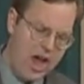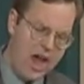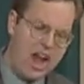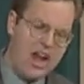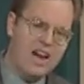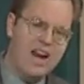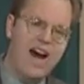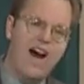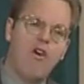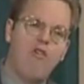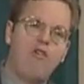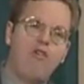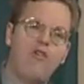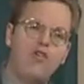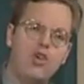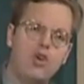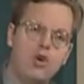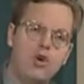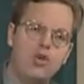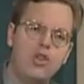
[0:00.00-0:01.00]
and how
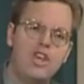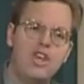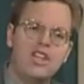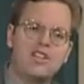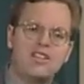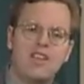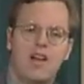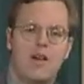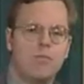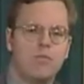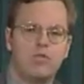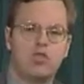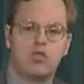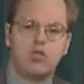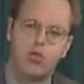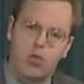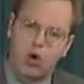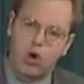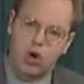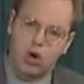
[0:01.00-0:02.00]
few the attempts
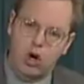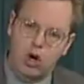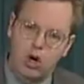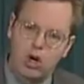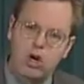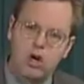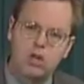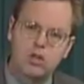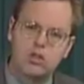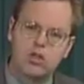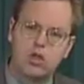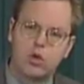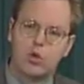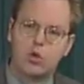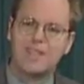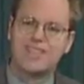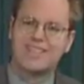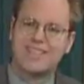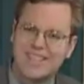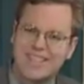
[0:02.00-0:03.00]
were to
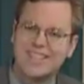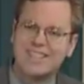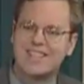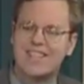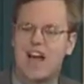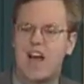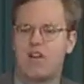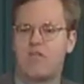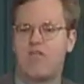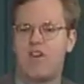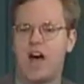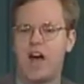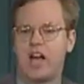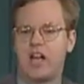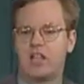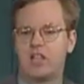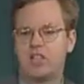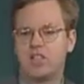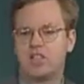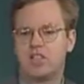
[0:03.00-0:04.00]
resist that
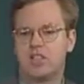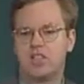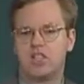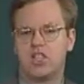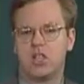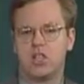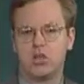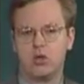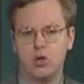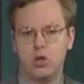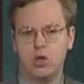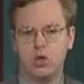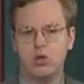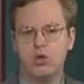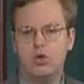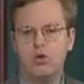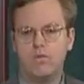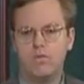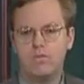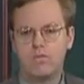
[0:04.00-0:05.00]
violence as it grew,